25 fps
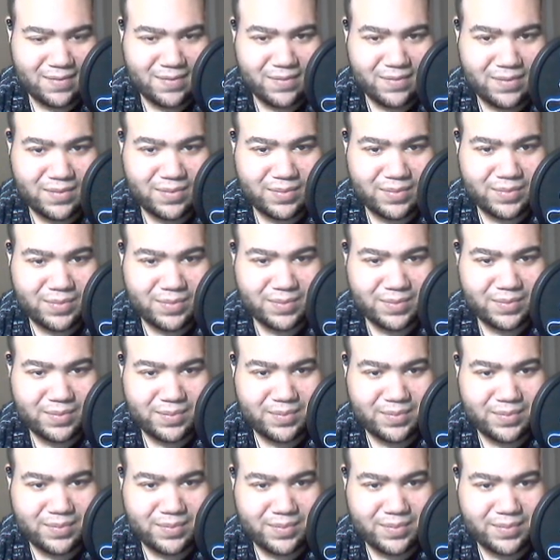
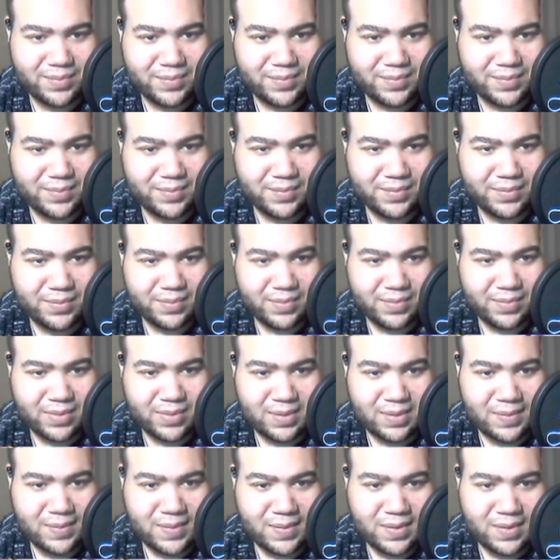
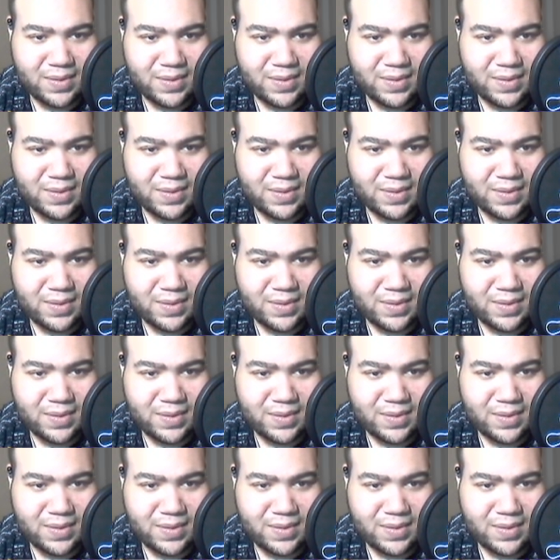Nothing is said.